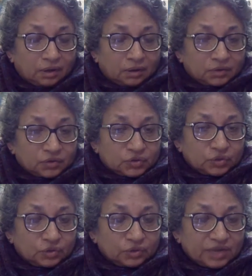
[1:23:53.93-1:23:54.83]

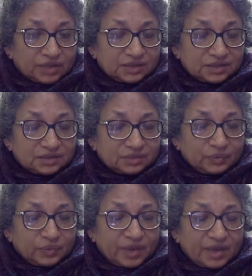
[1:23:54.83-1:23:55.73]
So that's
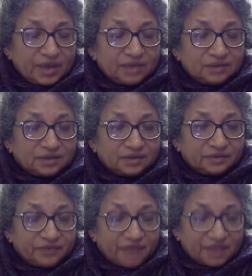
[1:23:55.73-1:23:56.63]
where the
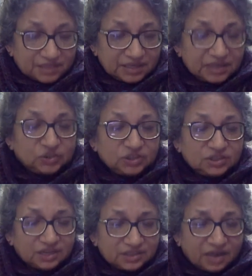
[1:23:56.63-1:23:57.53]
fascination
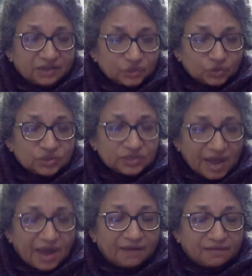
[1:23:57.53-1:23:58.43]
that young students
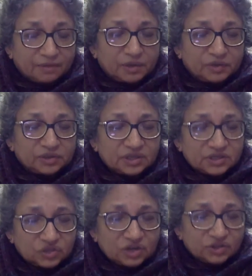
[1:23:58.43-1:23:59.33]
have about the
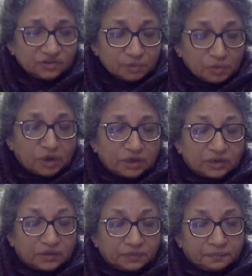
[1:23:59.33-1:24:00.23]
construction of the
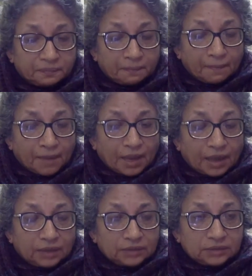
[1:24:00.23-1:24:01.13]
model
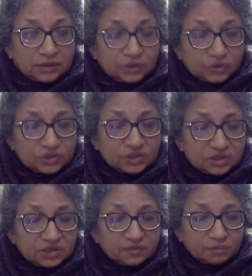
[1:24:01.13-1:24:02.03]
and the
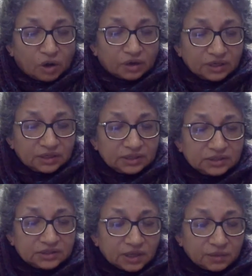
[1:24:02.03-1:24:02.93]
lucidity of the model
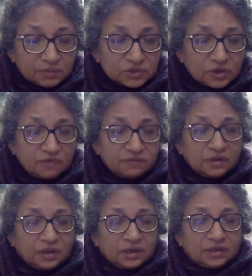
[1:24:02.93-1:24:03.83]
in terms of
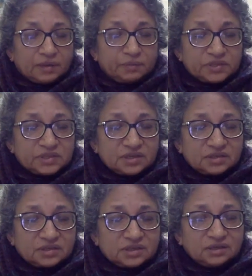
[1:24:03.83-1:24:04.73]

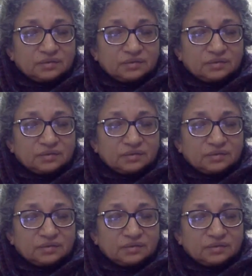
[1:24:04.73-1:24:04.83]
representing